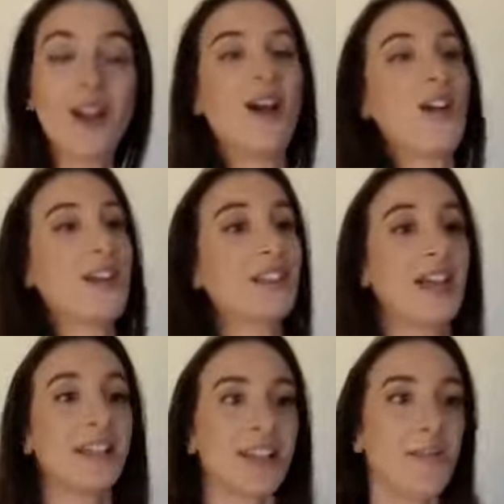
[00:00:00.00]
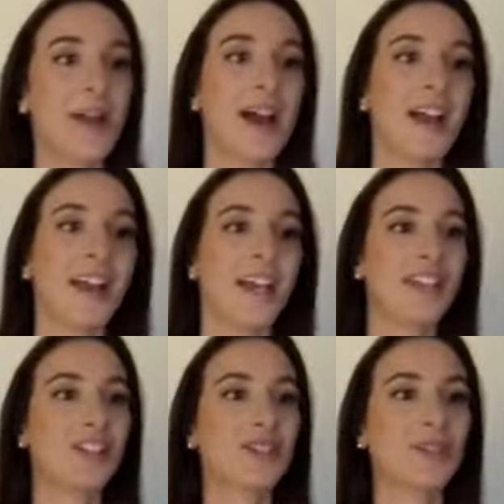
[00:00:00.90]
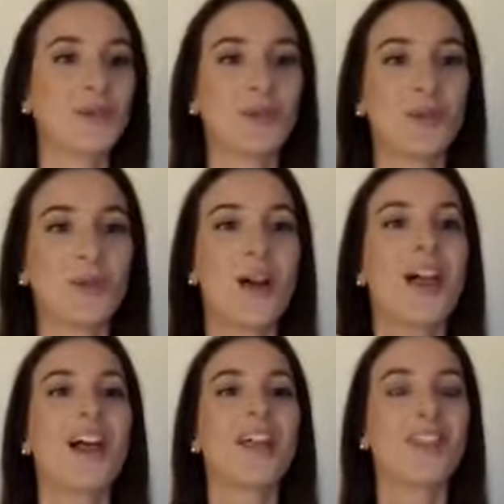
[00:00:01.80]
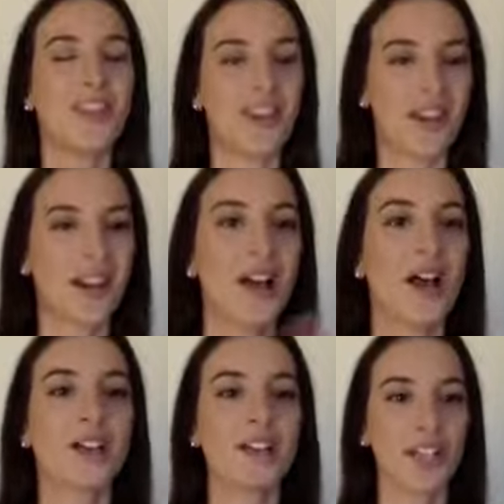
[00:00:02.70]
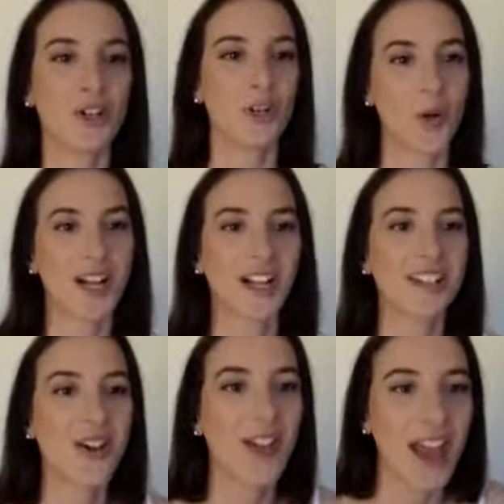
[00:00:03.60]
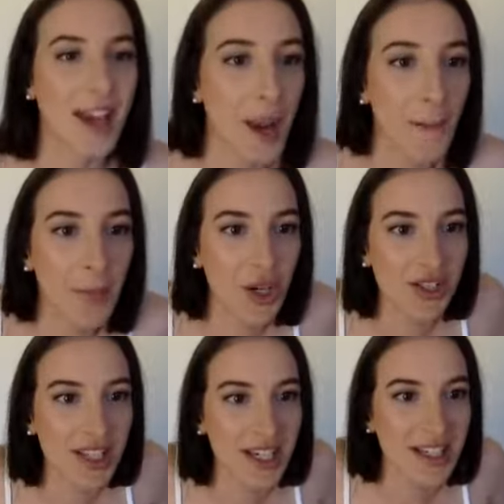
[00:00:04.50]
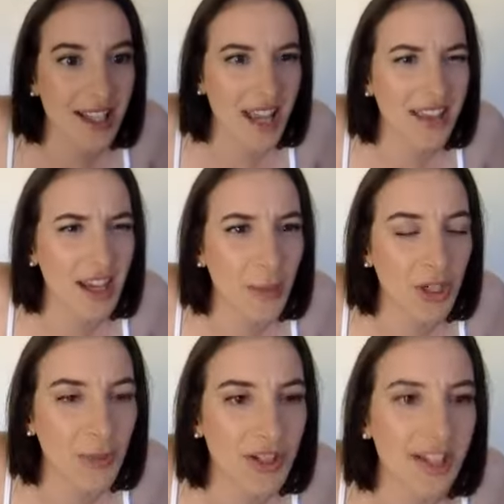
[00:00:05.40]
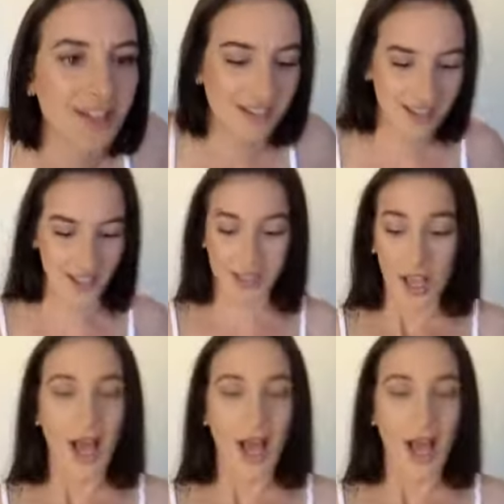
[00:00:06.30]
All right, let's get back into the dinner shortcuts. Okay, number 6. I think I'm on number 6. 6.